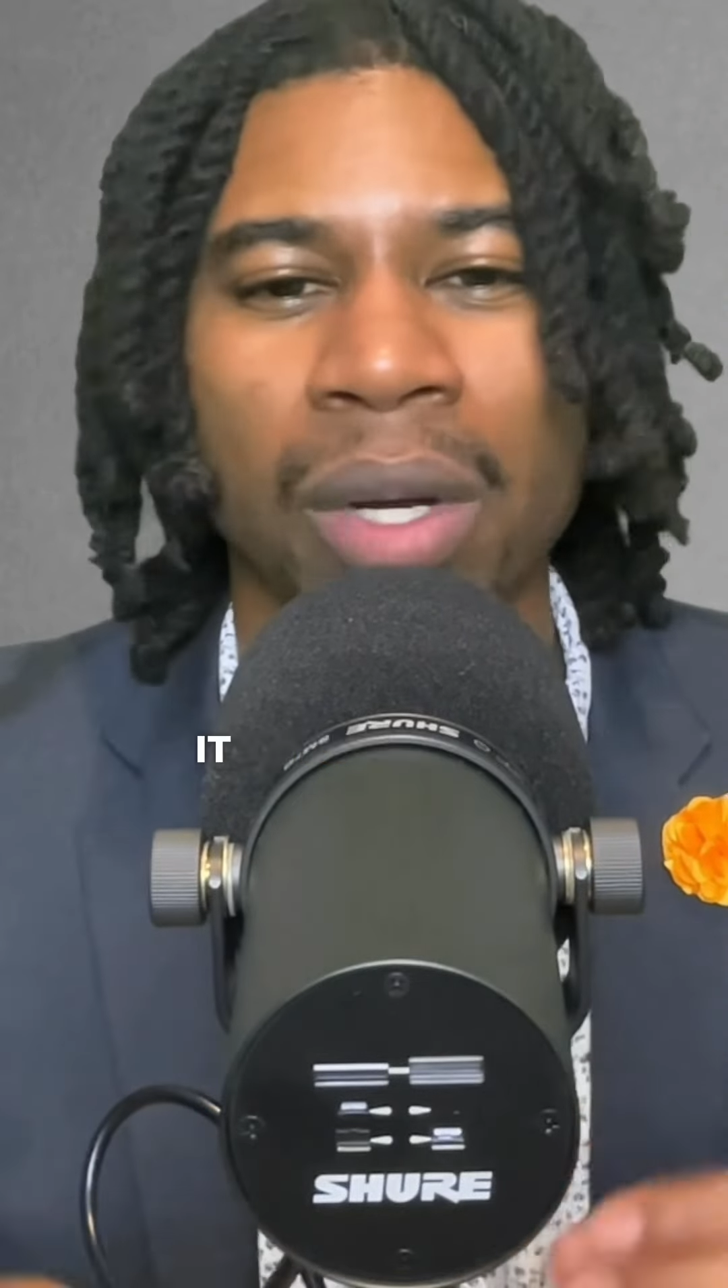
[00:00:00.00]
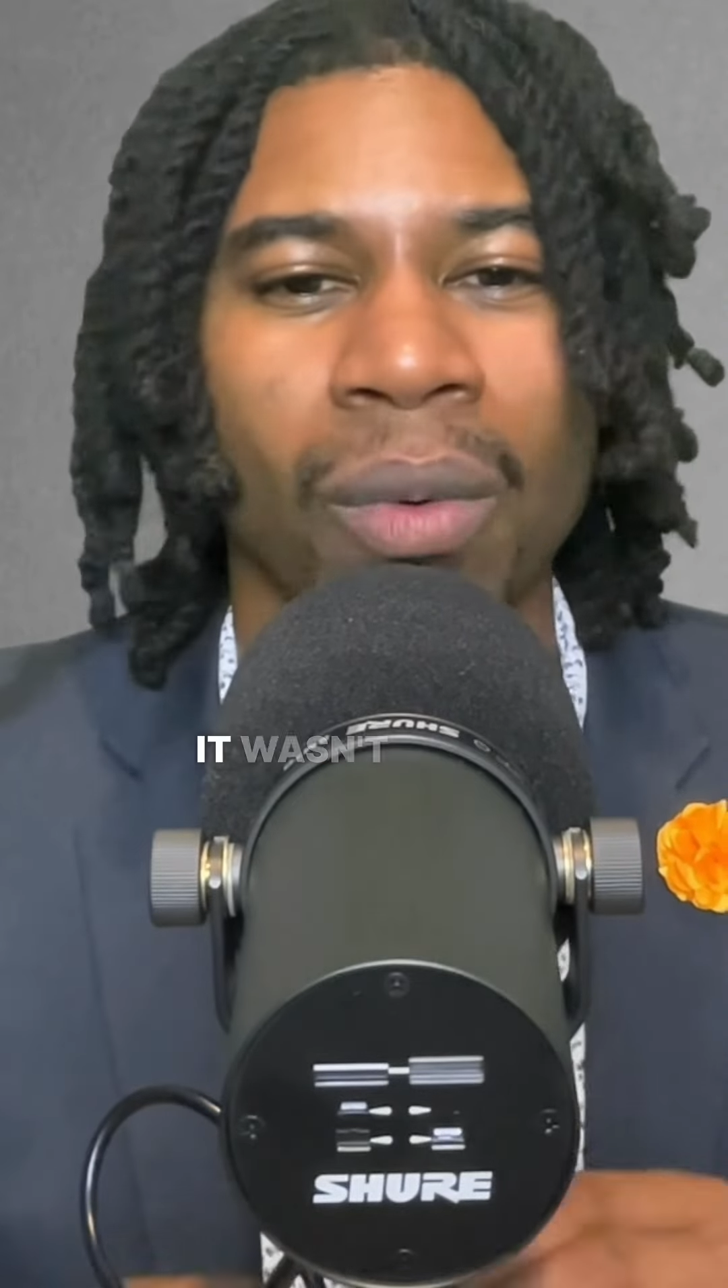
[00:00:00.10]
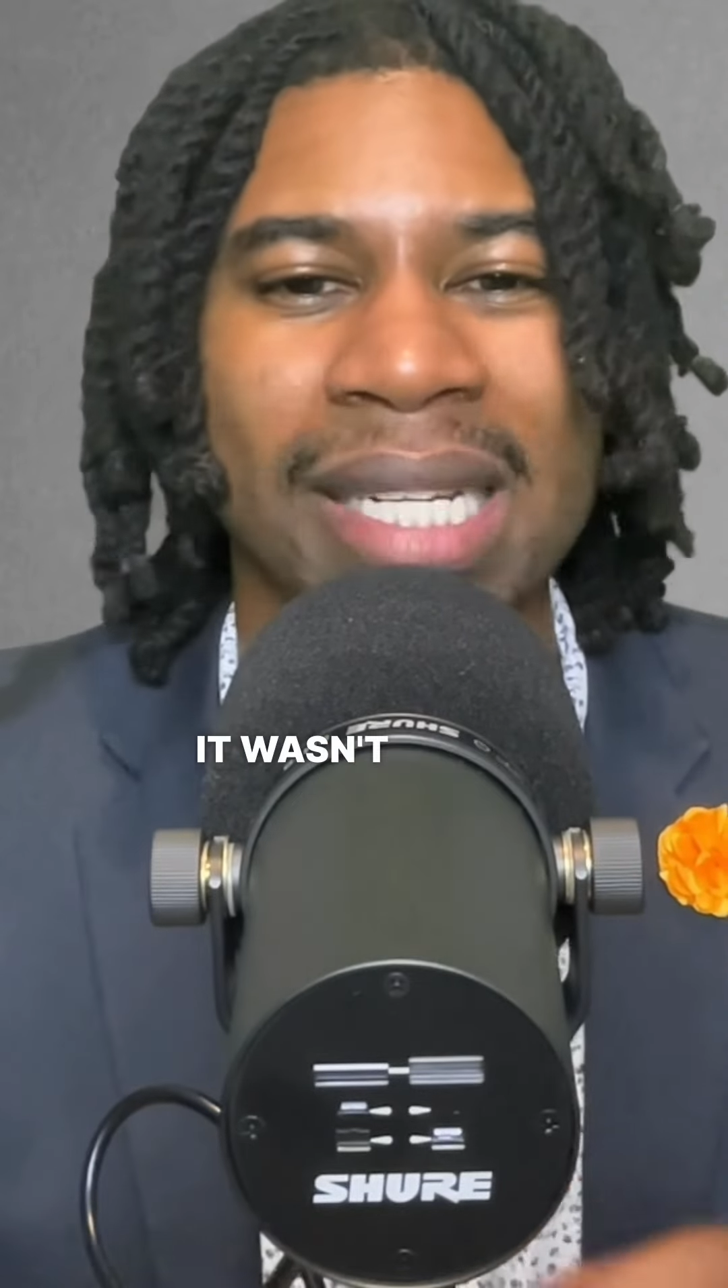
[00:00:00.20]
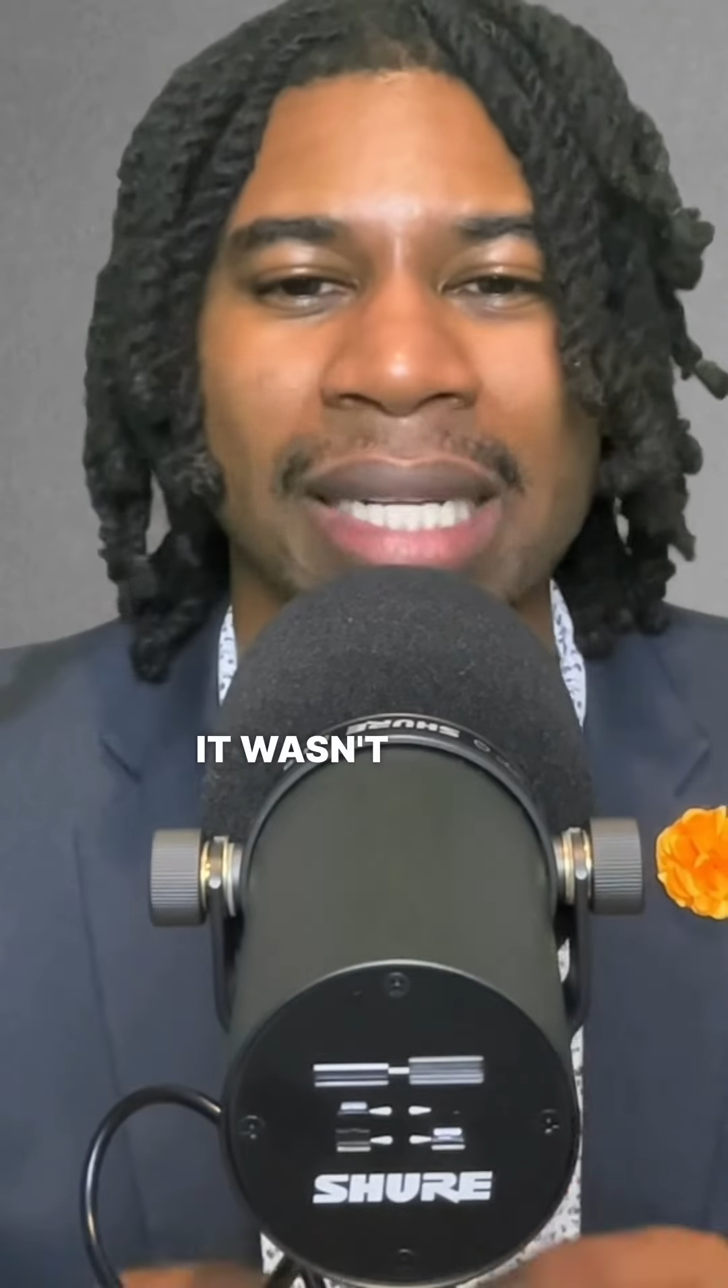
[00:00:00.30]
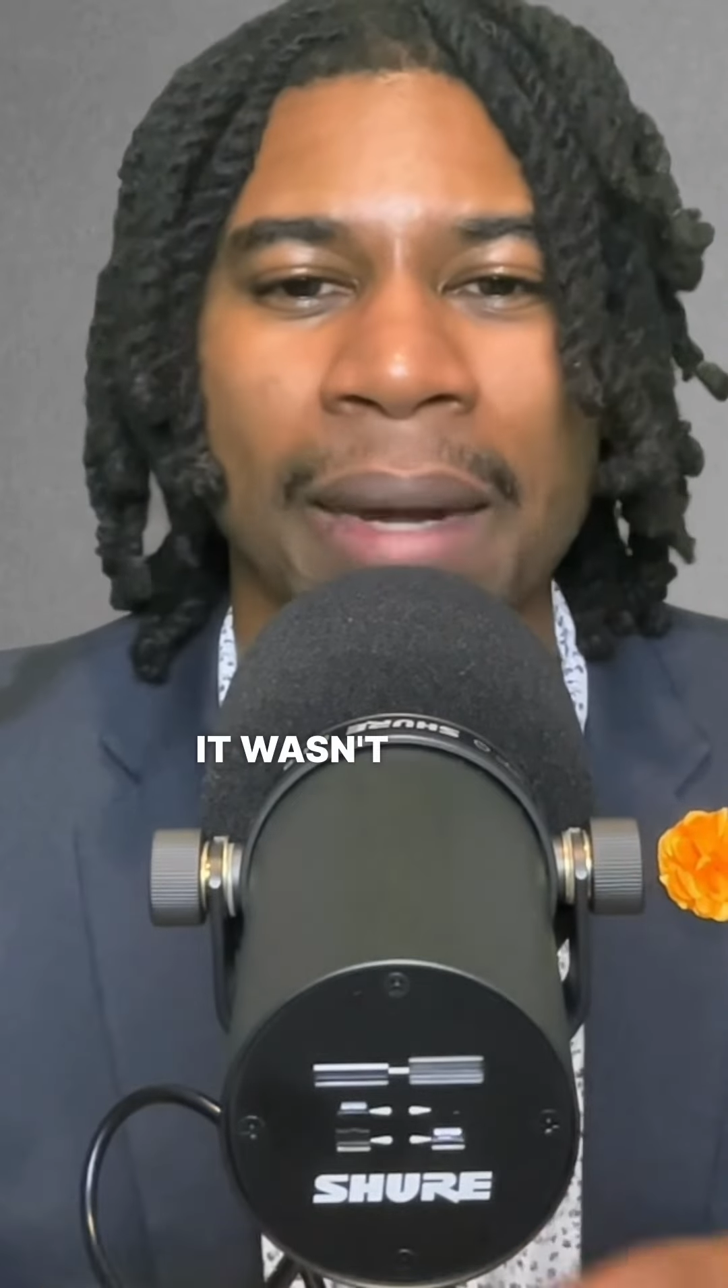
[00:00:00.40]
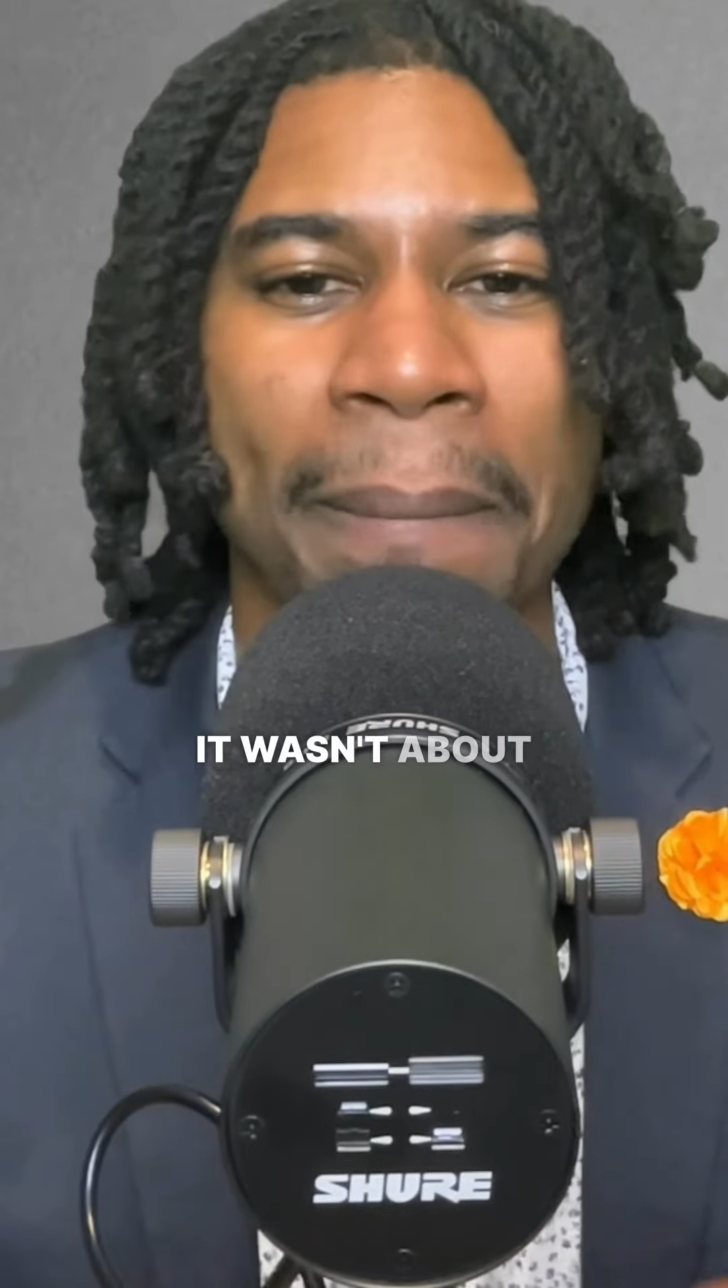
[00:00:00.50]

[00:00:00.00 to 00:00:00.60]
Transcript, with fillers: It wasn't